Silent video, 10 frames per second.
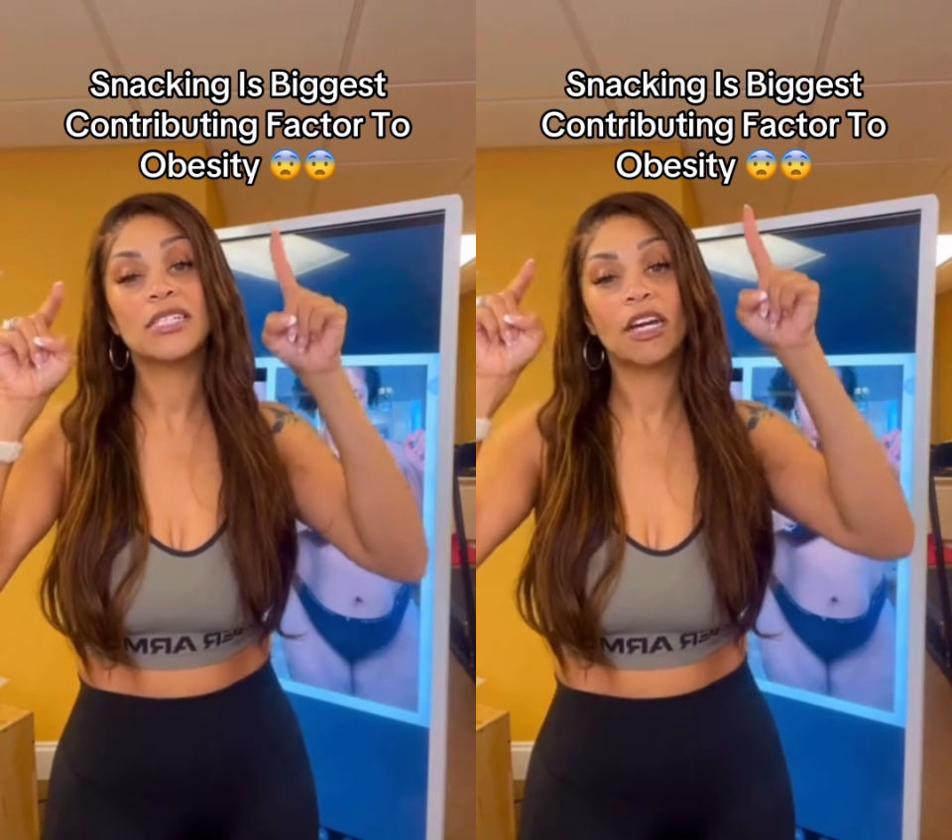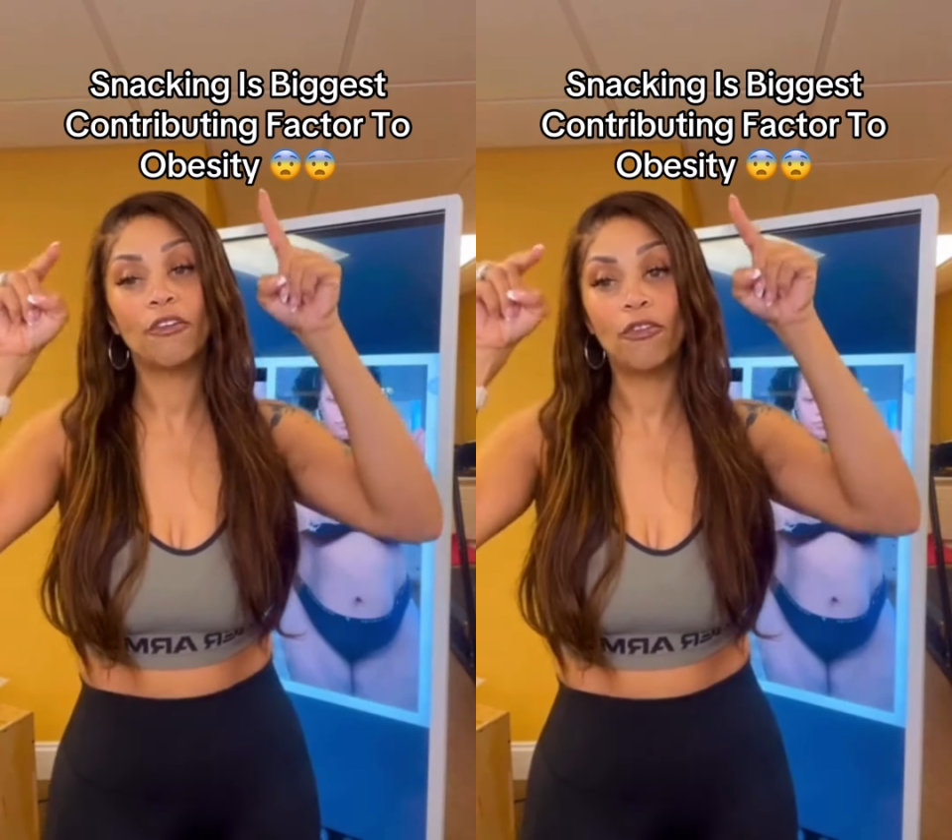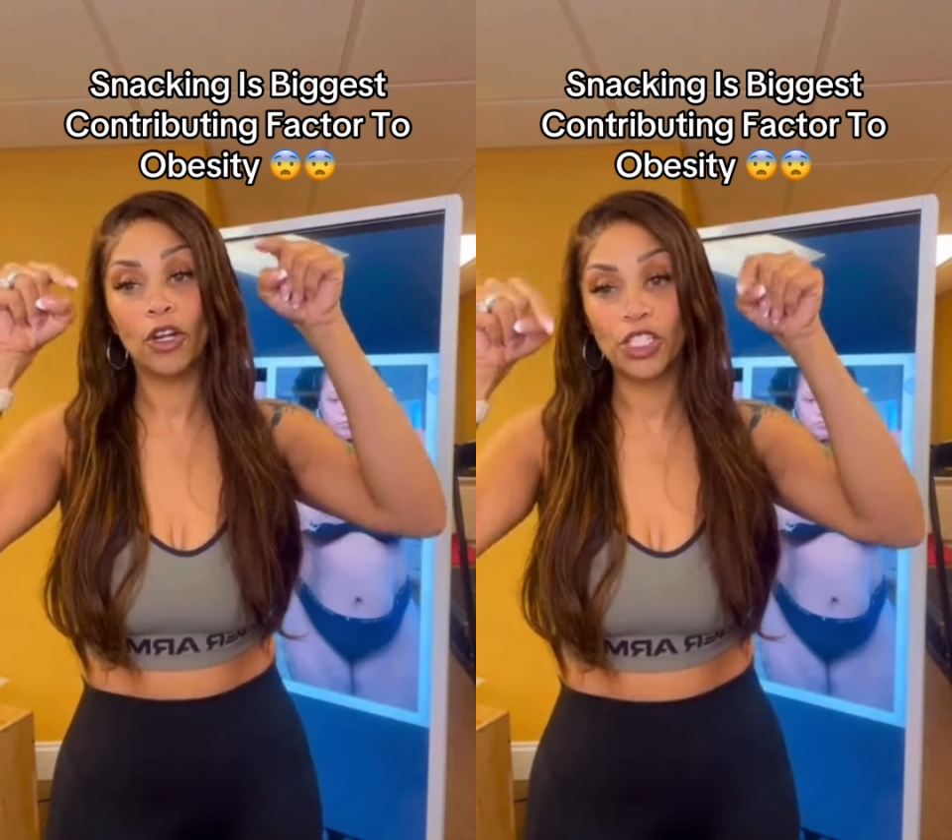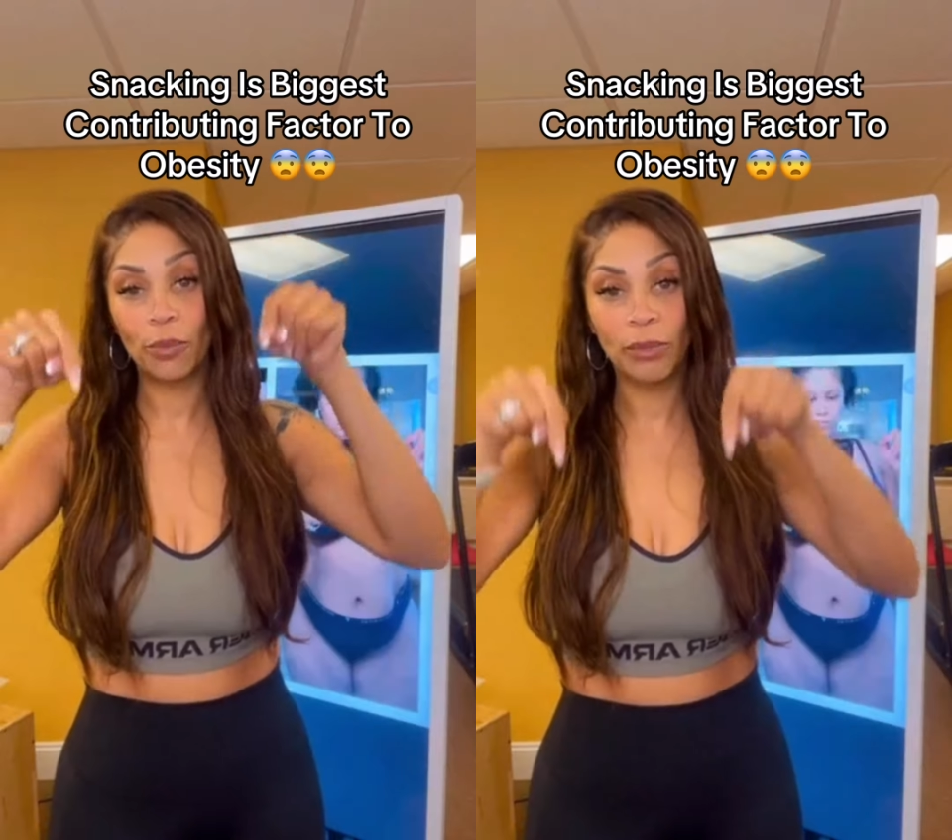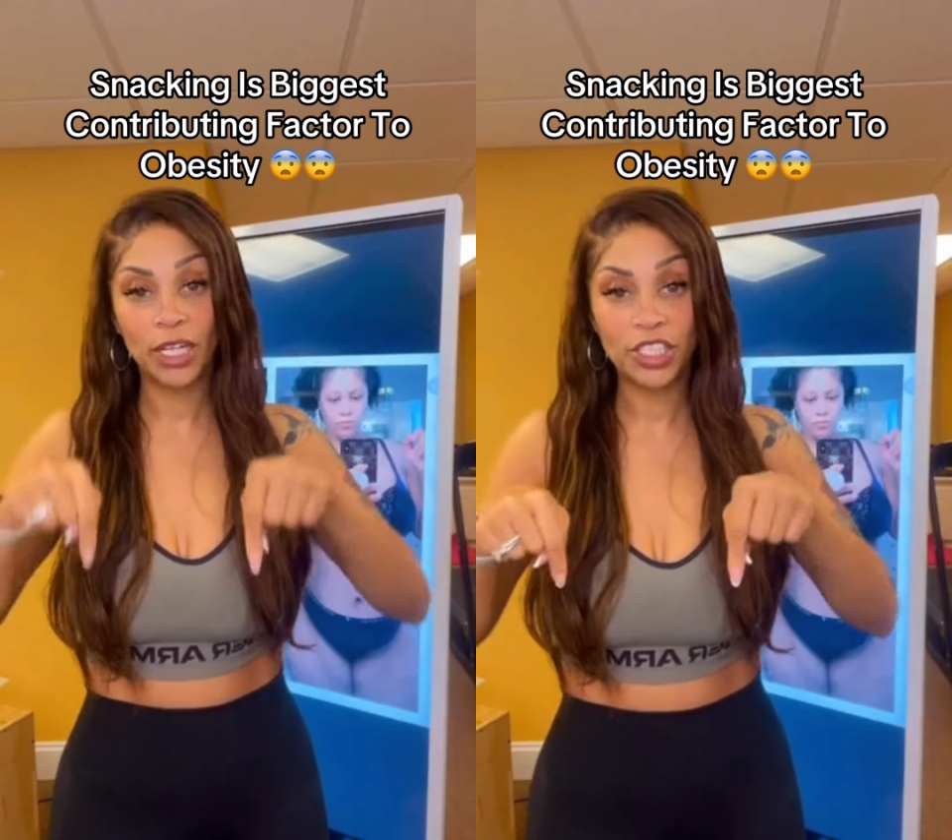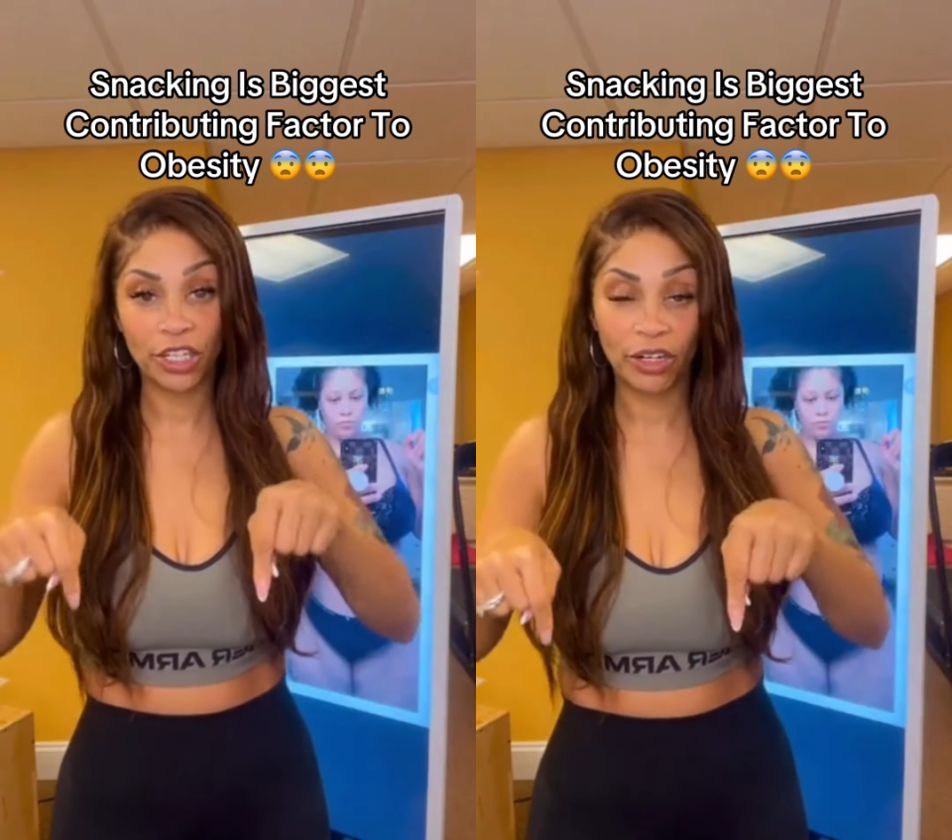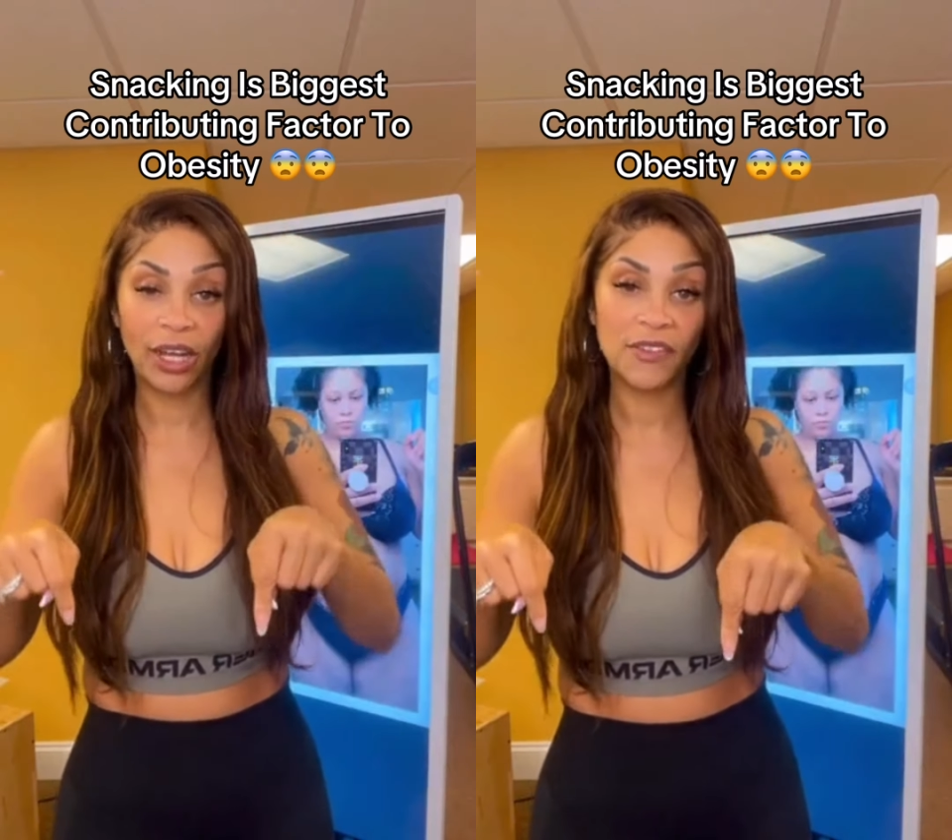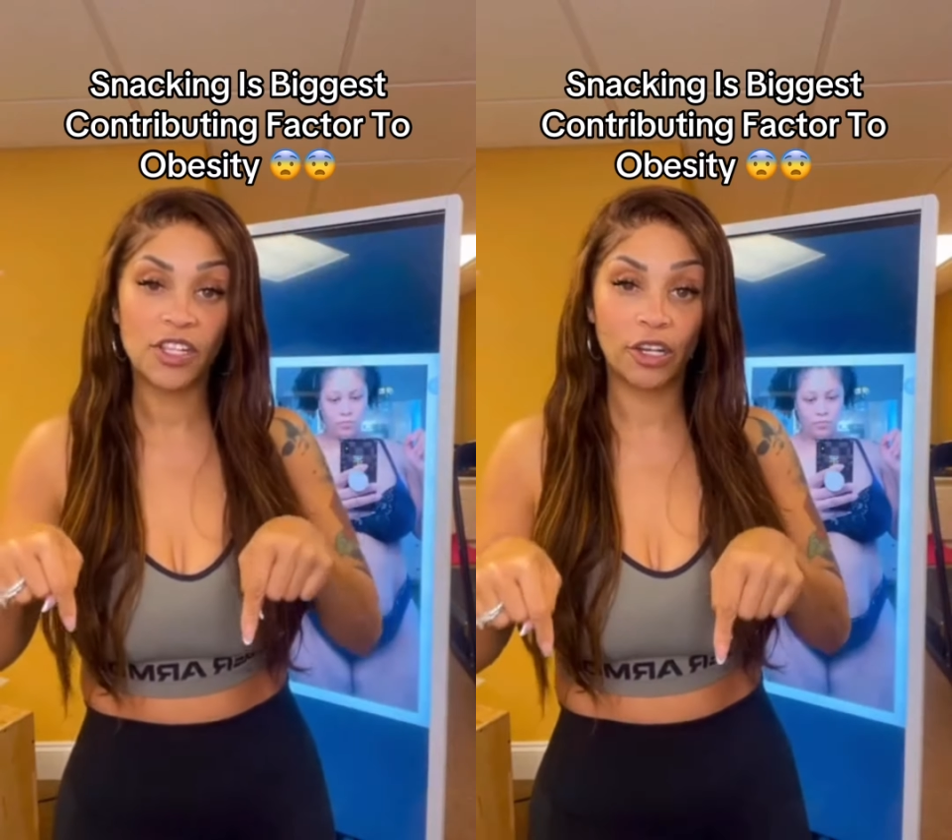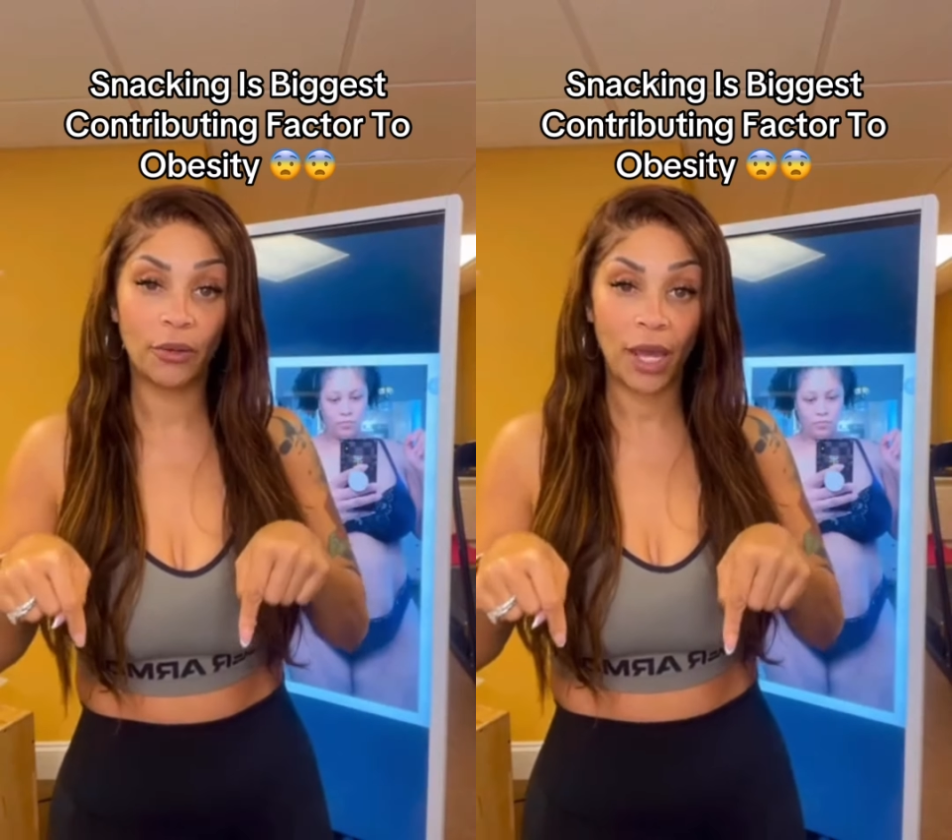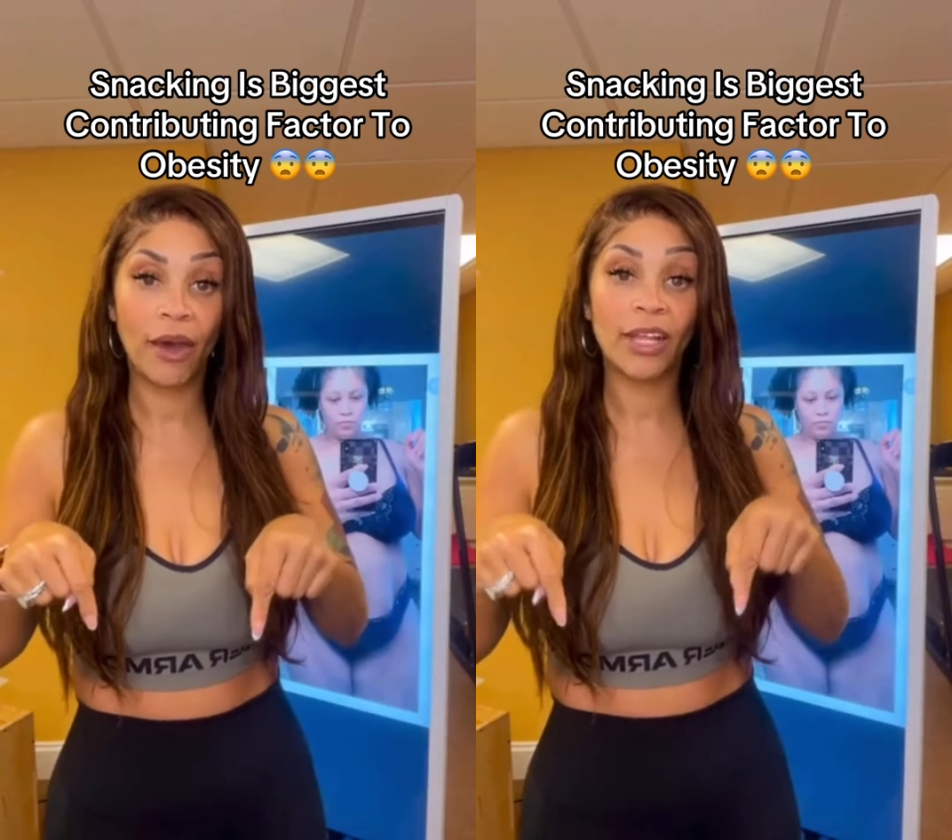it's going to force your blood sugar levels to
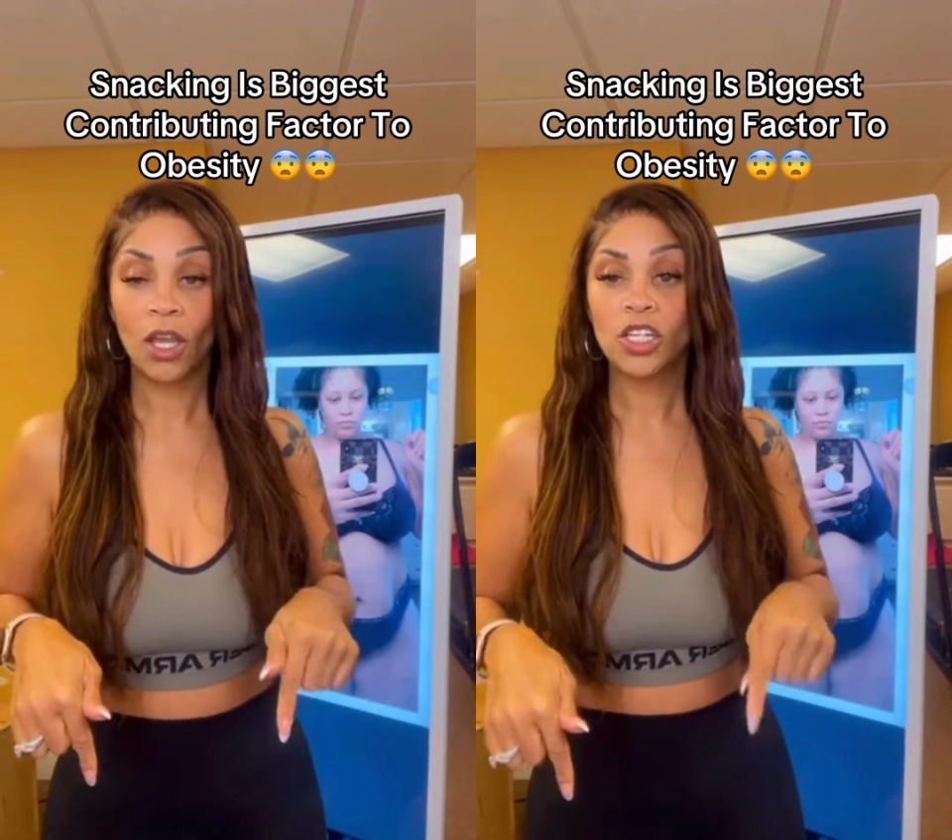go down.